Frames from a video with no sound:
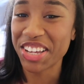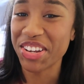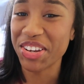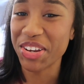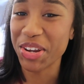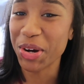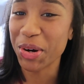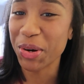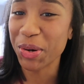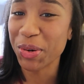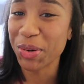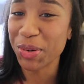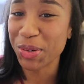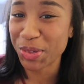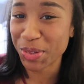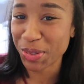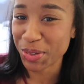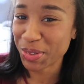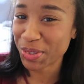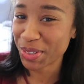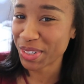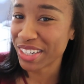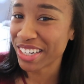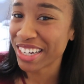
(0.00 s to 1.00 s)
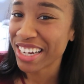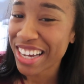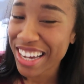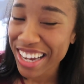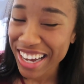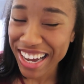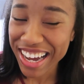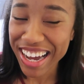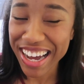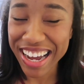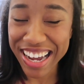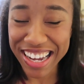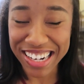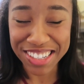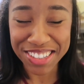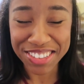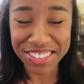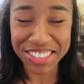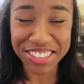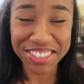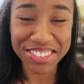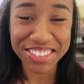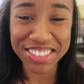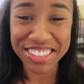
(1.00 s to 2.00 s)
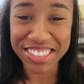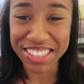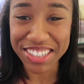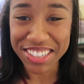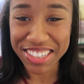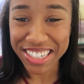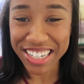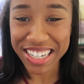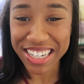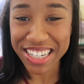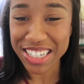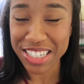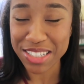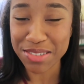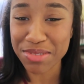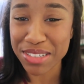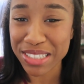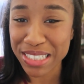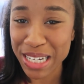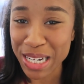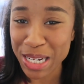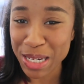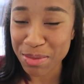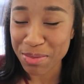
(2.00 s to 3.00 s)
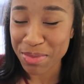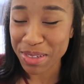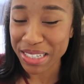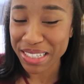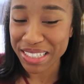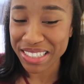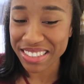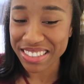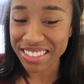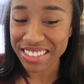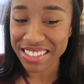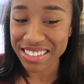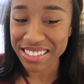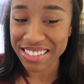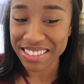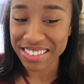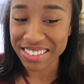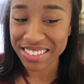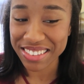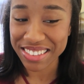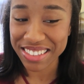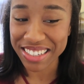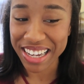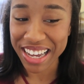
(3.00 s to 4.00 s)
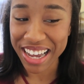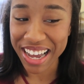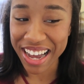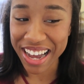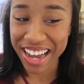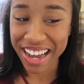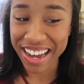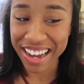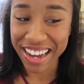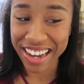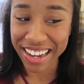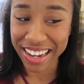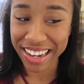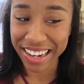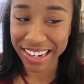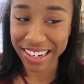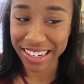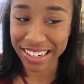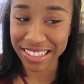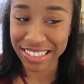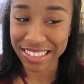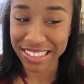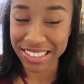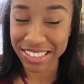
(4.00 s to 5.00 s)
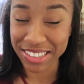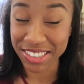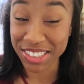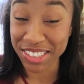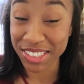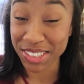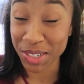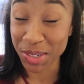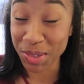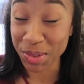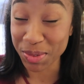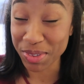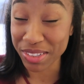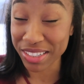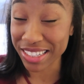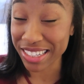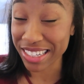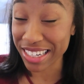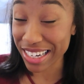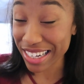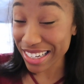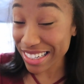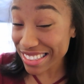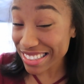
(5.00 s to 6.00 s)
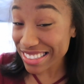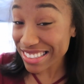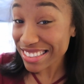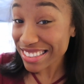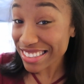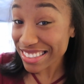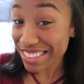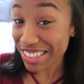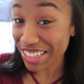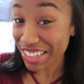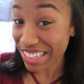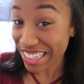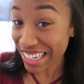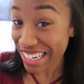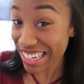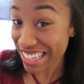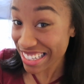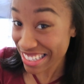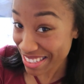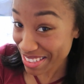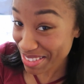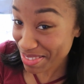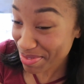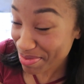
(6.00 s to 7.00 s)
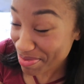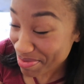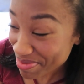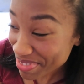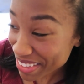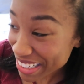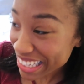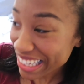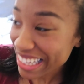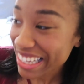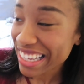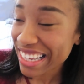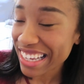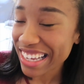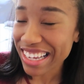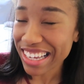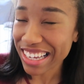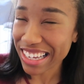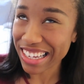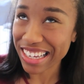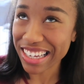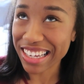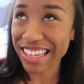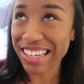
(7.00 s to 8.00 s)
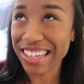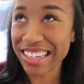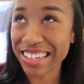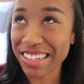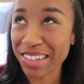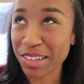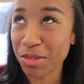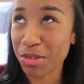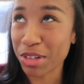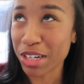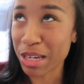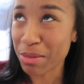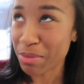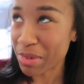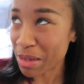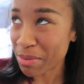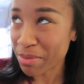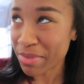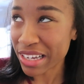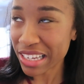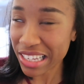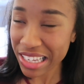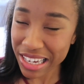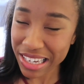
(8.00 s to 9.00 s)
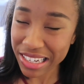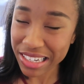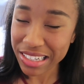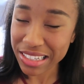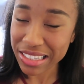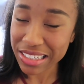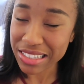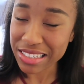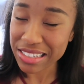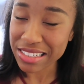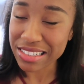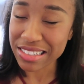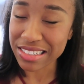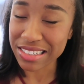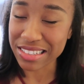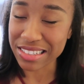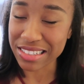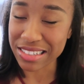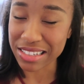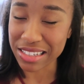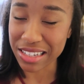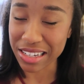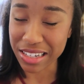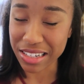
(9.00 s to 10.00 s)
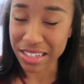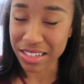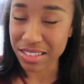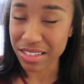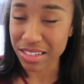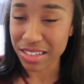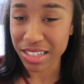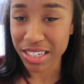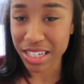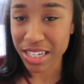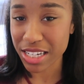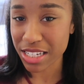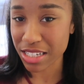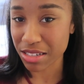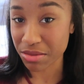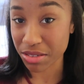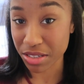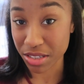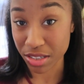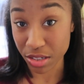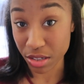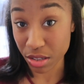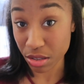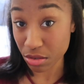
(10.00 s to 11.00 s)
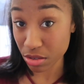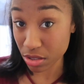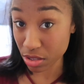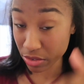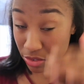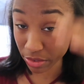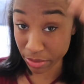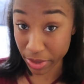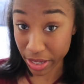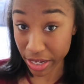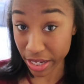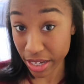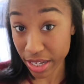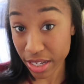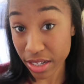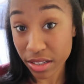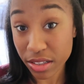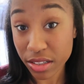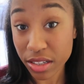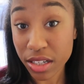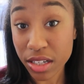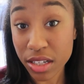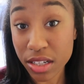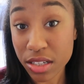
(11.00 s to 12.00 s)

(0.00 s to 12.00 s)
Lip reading: No. I don't use sarcasm a lot because I don't get sarcasm. And what I mean by that is like sarcasm just goes over my head.